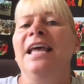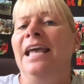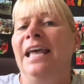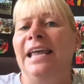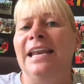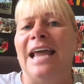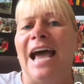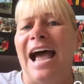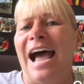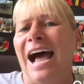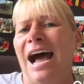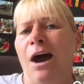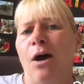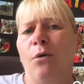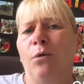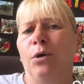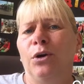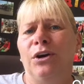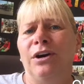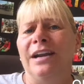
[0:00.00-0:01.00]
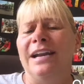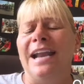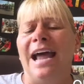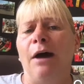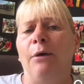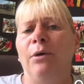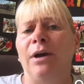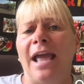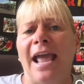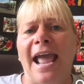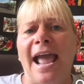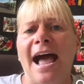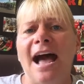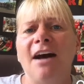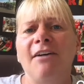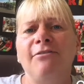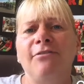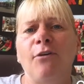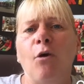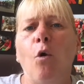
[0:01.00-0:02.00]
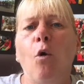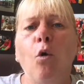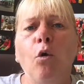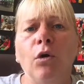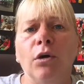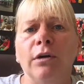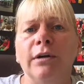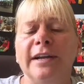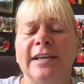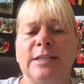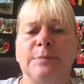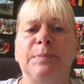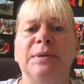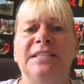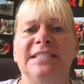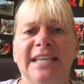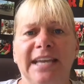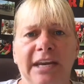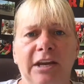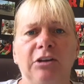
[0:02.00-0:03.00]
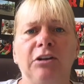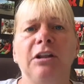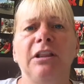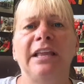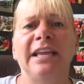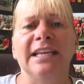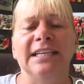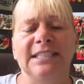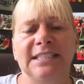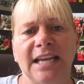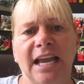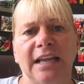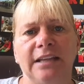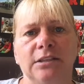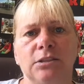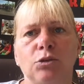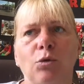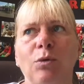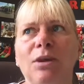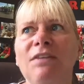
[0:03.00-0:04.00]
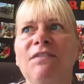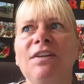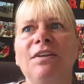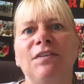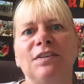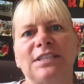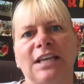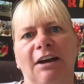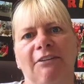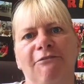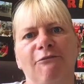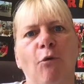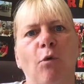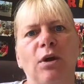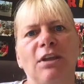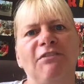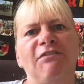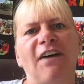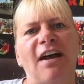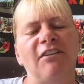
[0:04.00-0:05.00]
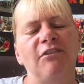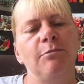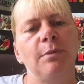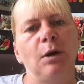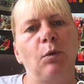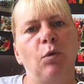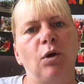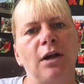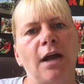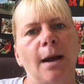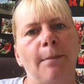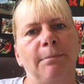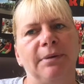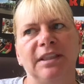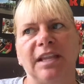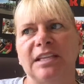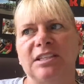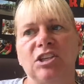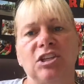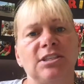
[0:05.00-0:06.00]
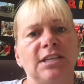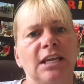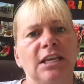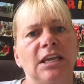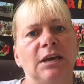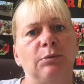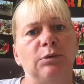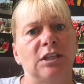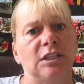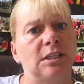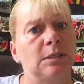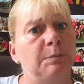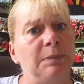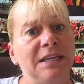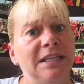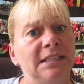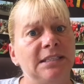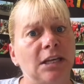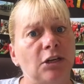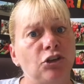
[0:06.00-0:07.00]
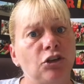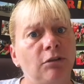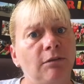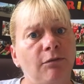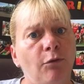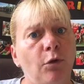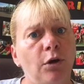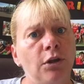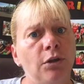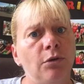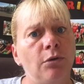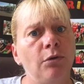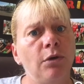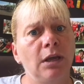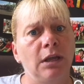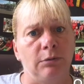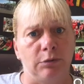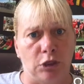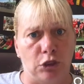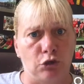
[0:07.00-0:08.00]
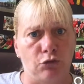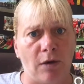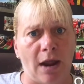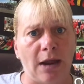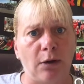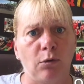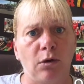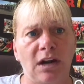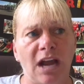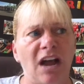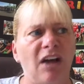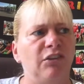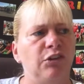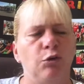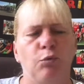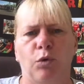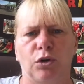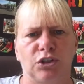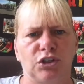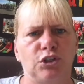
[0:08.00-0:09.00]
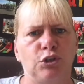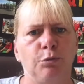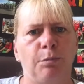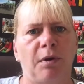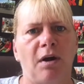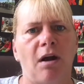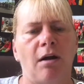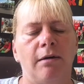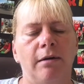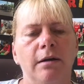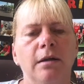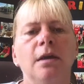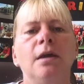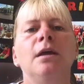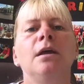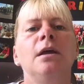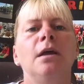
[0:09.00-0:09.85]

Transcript: an hour and a half, or is particularly intense. So even if it's like a 45-minute workout, but let's just say it was a speed session for you, and it was a track workout and you worked super hard,